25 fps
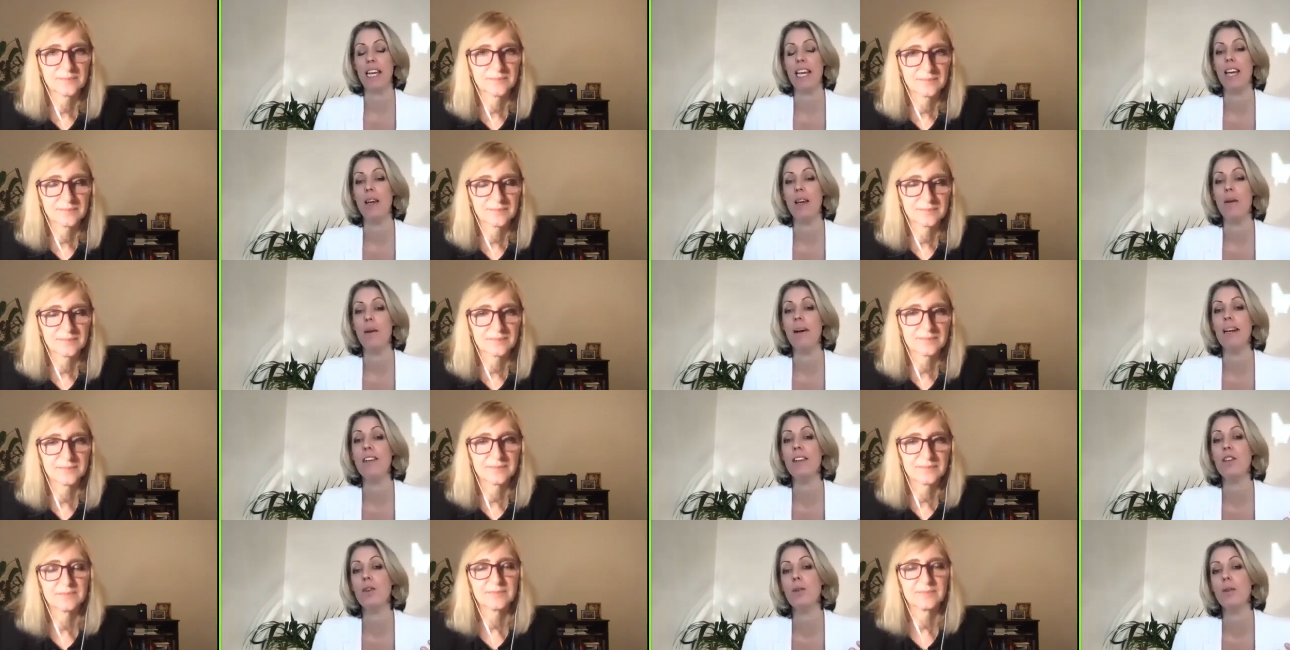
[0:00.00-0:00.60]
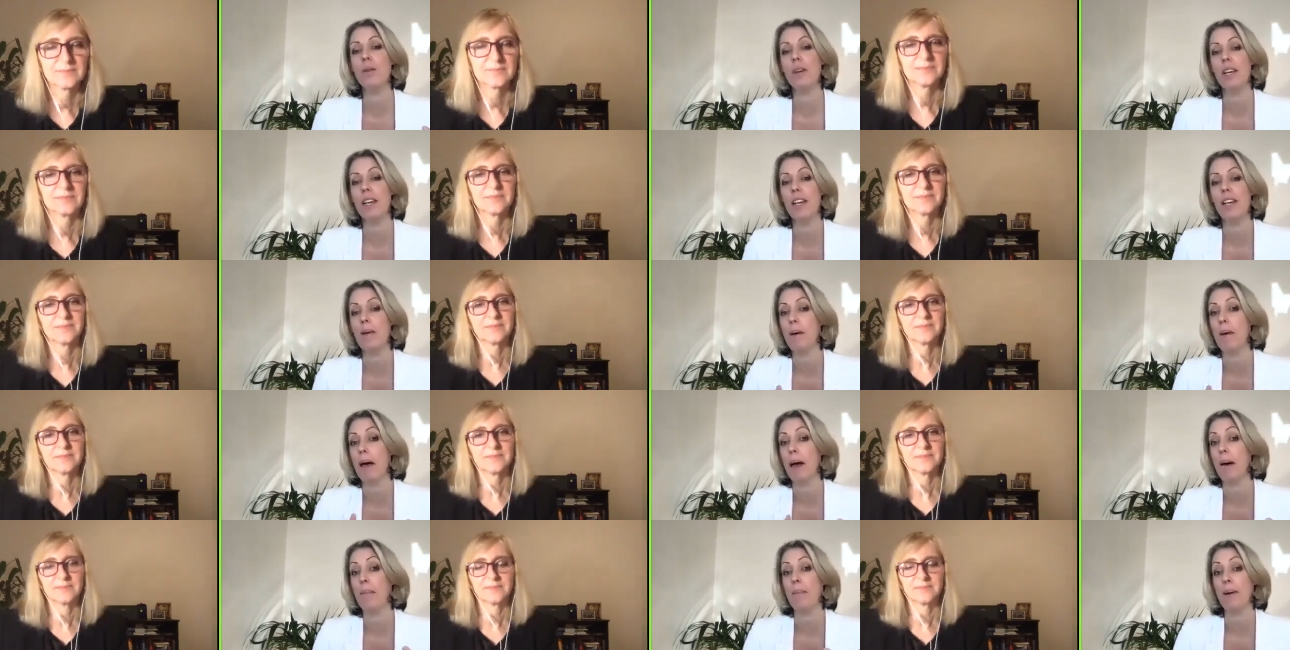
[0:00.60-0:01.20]
Speaker 1: And here we're
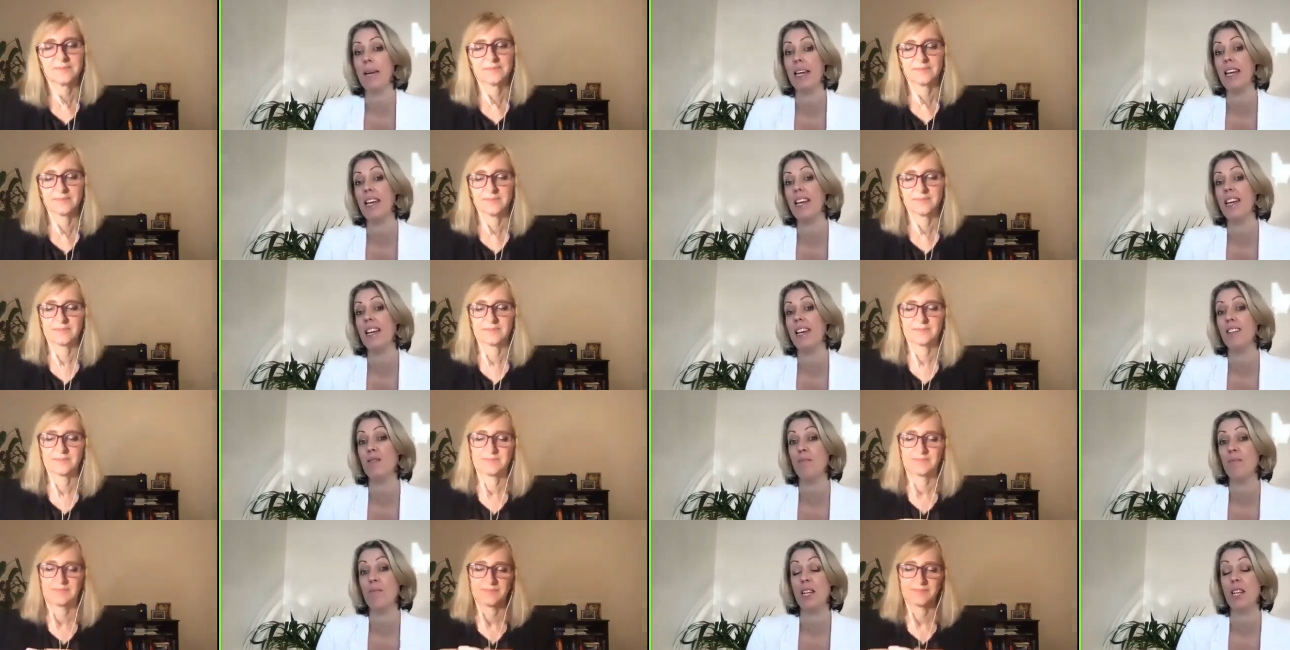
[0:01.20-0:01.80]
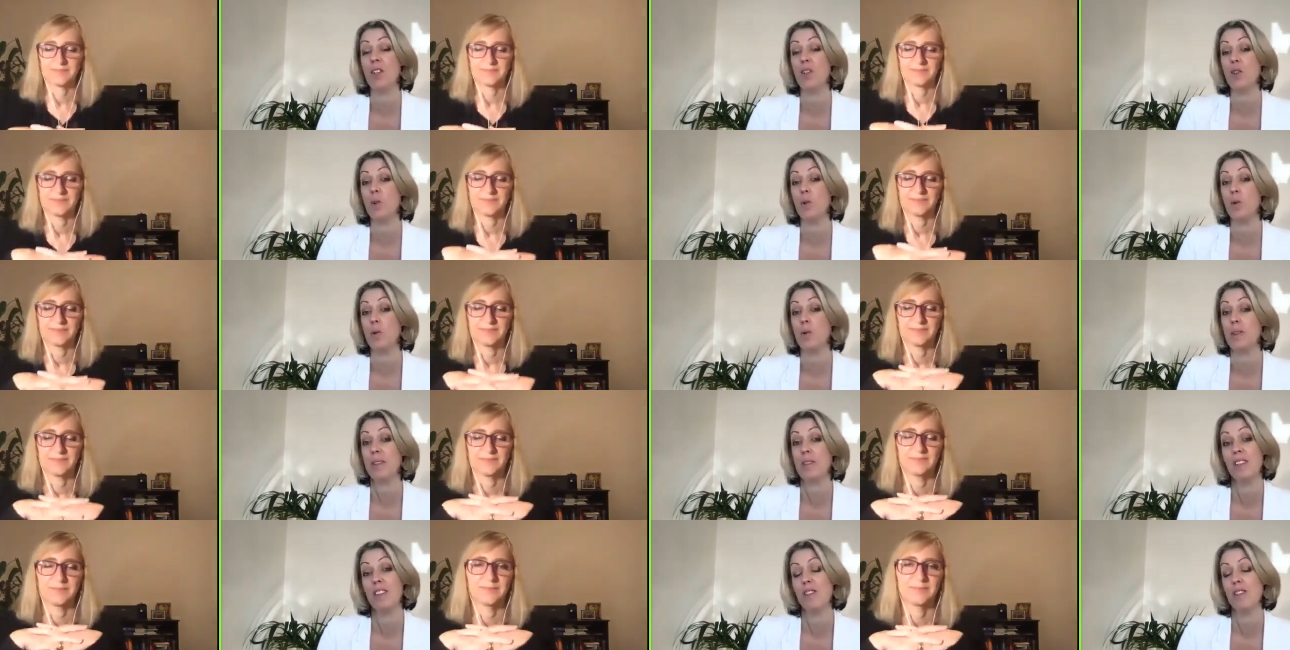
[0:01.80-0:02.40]
talking about peers,
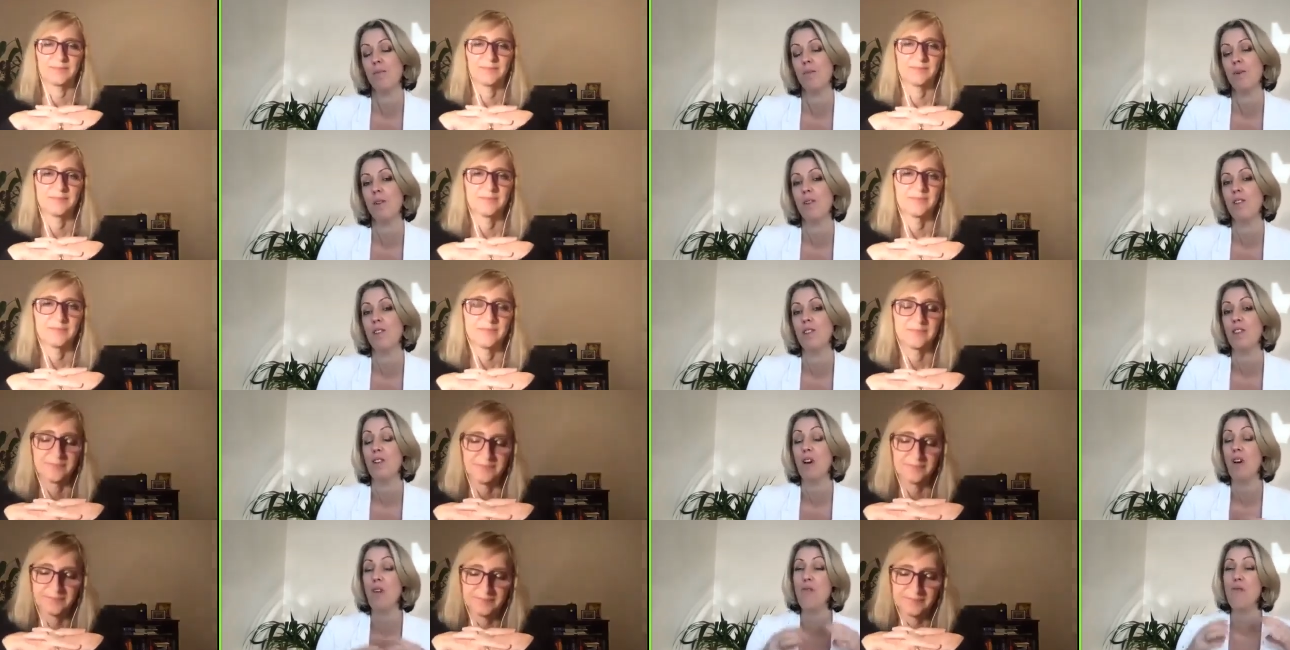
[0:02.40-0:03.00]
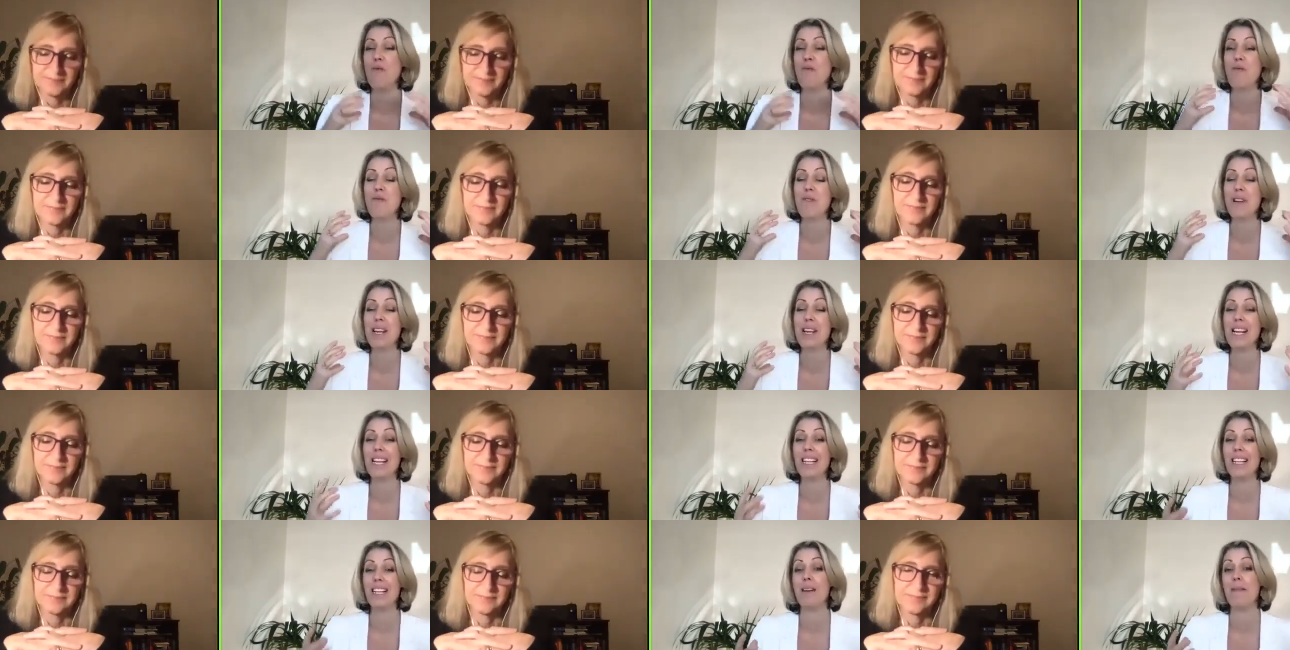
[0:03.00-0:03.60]
mentors, and sponsors, a
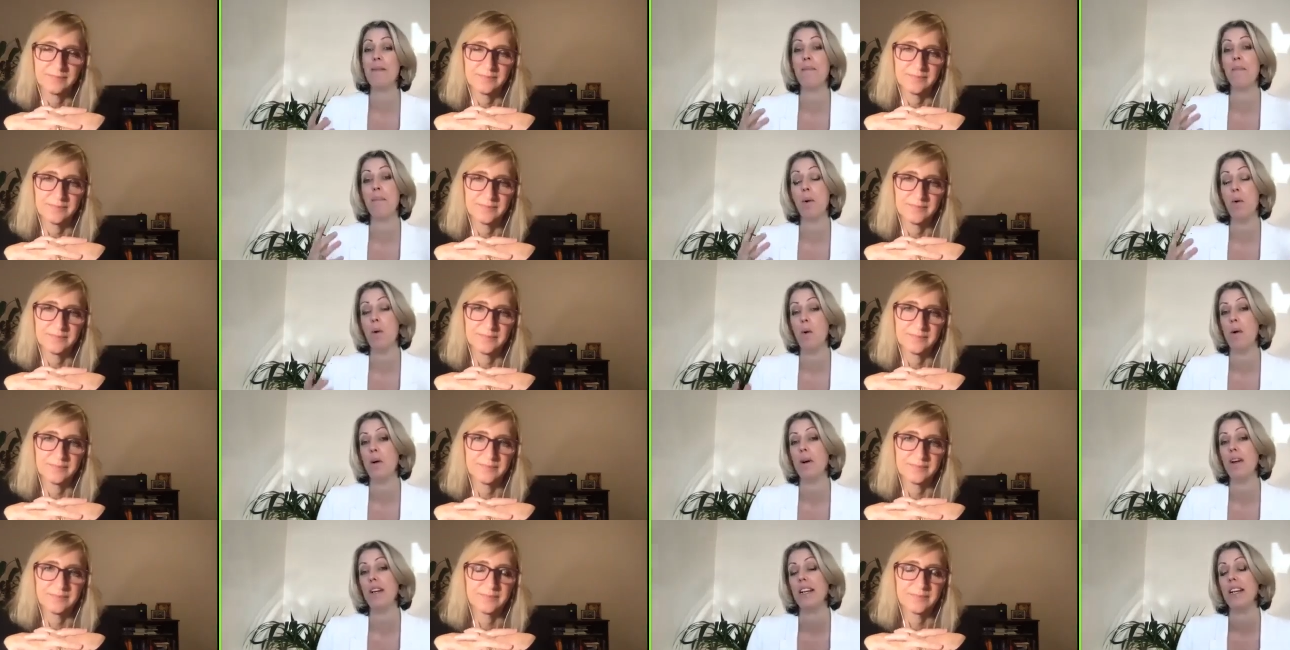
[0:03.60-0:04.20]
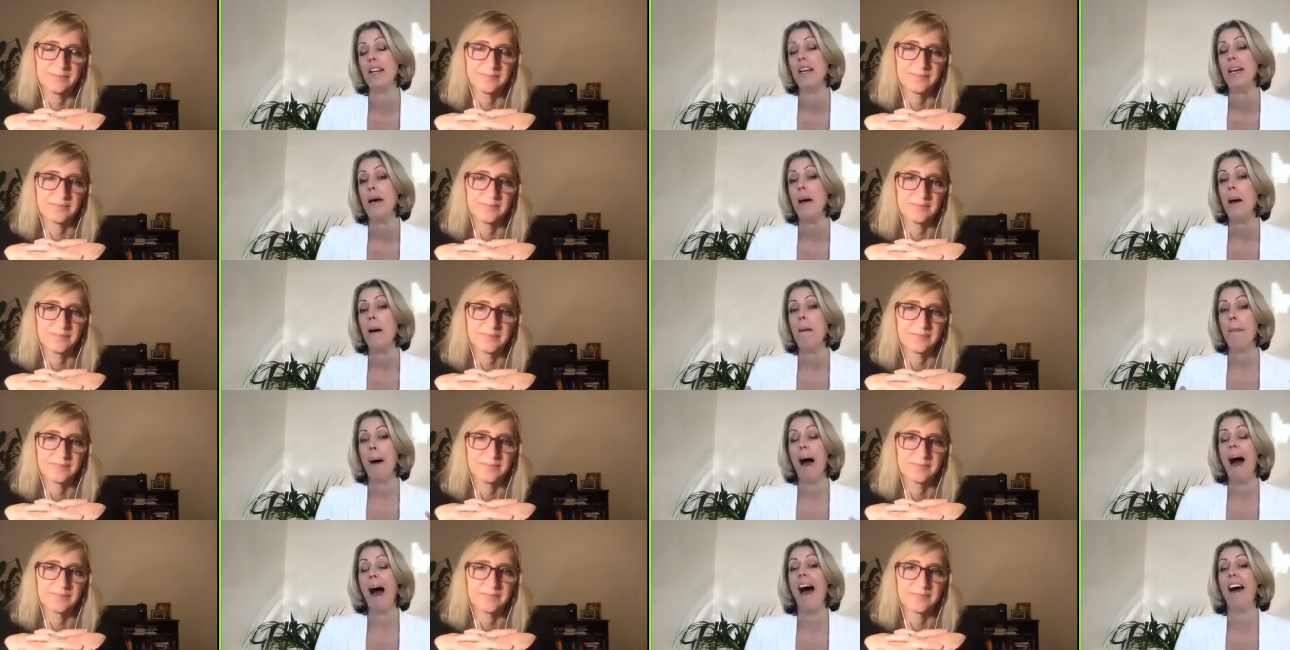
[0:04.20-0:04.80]
really important
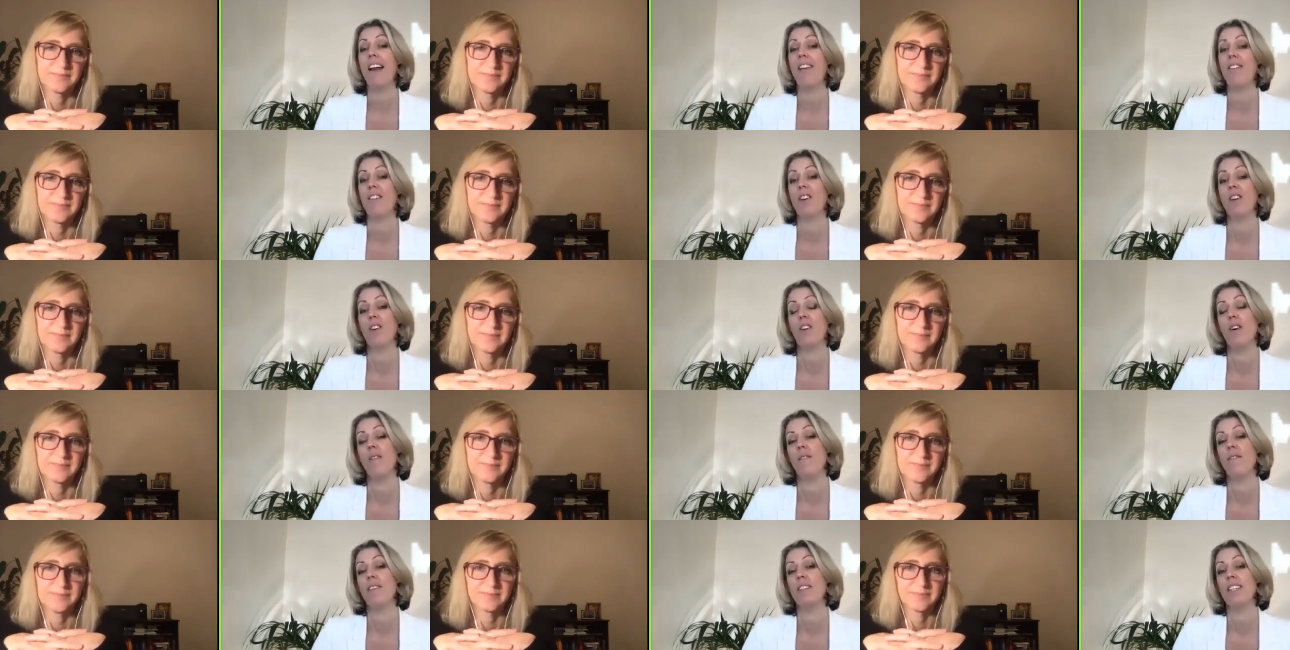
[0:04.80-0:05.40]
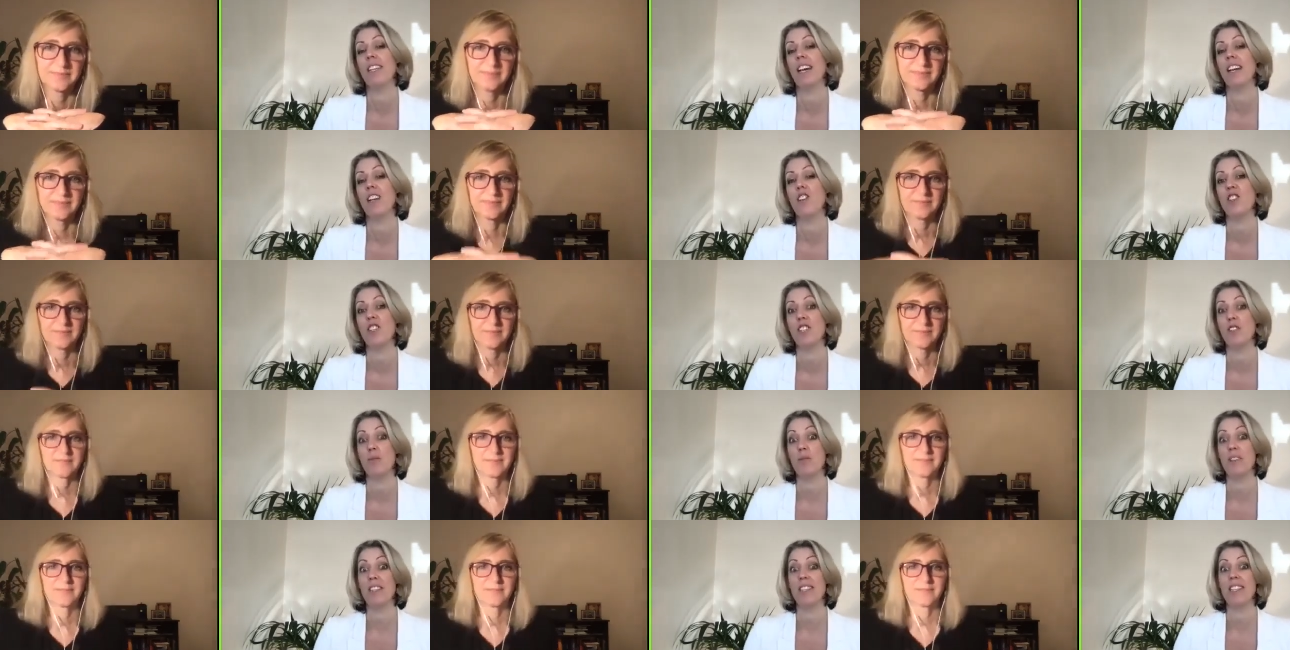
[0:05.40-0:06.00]
part of the
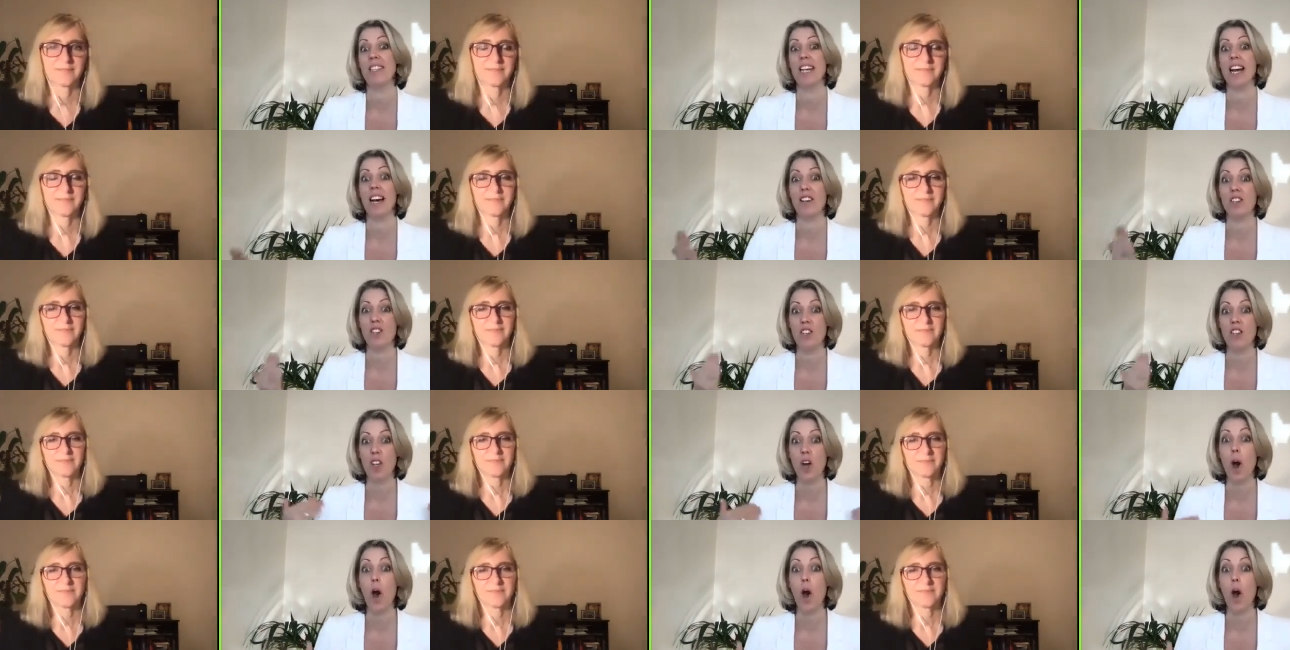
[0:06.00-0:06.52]
conversation as we start to